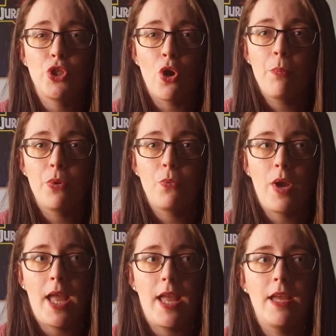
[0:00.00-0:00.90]
job
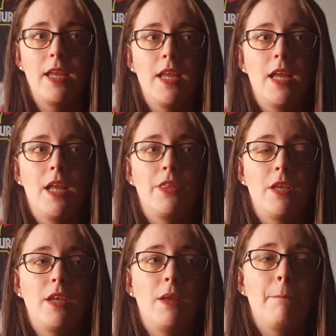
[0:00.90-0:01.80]
where
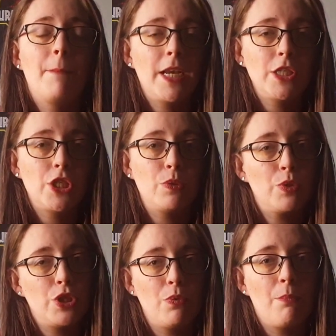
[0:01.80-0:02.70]
the manager that
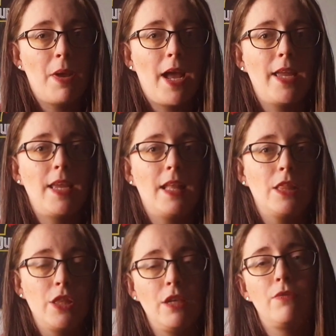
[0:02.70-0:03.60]
was doing my
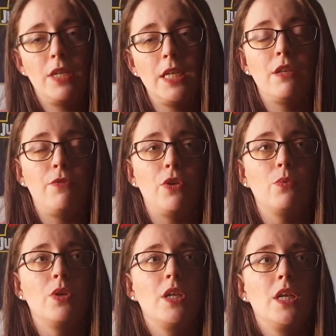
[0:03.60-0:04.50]
leaving
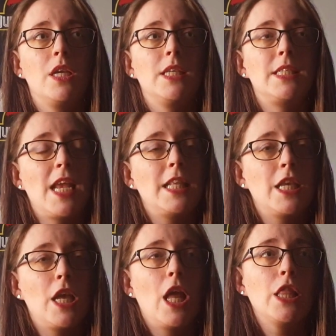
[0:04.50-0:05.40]
interview said
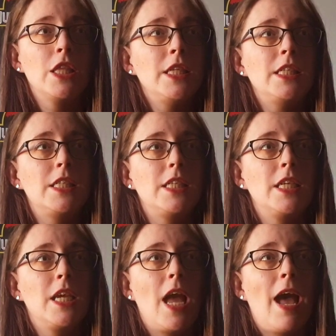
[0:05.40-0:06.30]
that at least
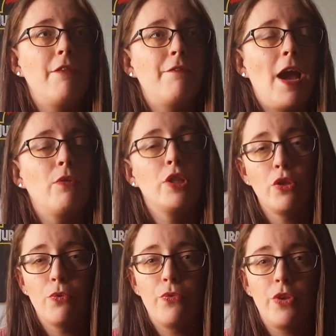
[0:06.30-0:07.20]
I'd found
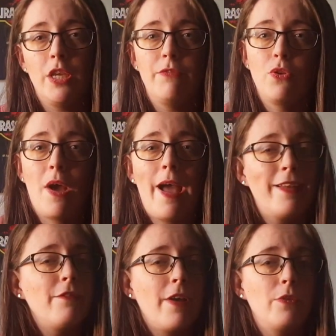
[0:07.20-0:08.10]
love even though I
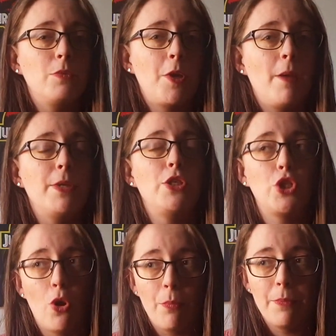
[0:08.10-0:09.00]
hadn't found a permanent
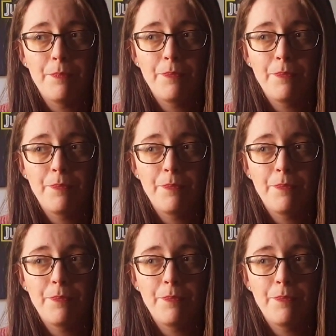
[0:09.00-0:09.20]
job,